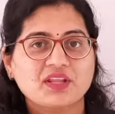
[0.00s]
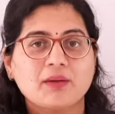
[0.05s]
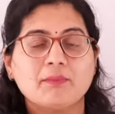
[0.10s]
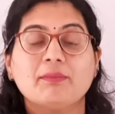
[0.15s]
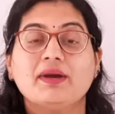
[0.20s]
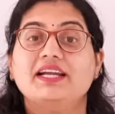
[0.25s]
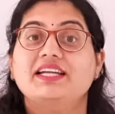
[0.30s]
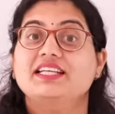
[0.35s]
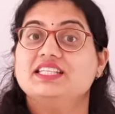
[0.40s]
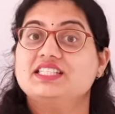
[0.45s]

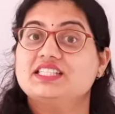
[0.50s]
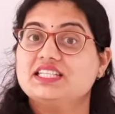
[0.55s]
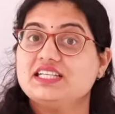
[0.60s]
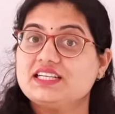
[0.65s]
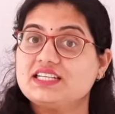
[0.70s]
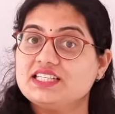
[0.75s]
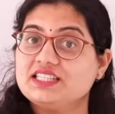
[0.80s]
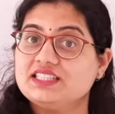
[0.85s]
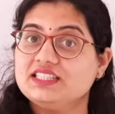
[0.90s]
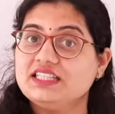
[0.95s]
My dear
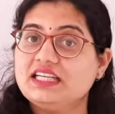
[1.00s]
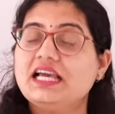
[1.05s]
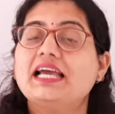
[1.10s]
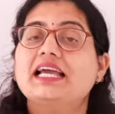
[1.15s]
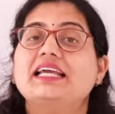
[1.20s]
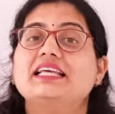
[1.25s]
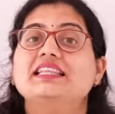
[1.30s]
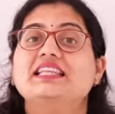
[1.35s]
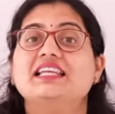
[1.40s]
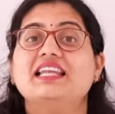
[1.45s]
children,
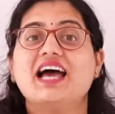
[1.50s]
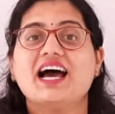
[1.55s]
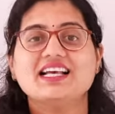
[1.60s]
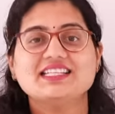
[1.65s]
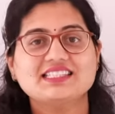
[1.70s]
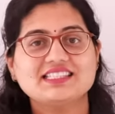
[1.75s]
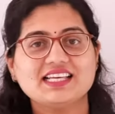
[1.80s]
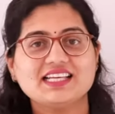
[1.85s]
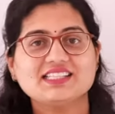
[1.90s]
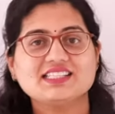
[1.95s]
in the
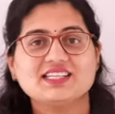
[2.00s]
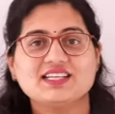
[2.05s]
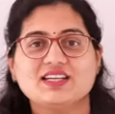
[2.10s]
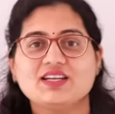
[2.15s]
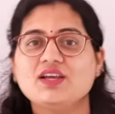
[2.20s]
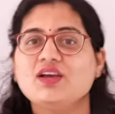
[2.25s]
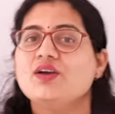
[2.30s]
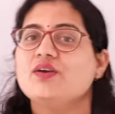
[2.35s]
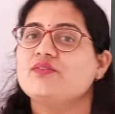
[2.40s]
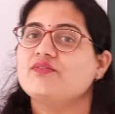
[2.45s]
last
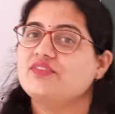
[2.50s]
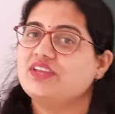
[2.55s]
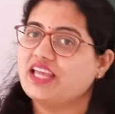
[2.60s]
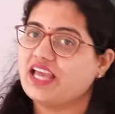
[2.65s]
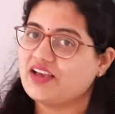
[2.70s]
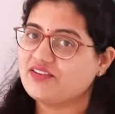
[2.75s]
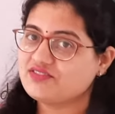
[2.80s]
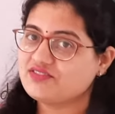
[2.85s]
session we have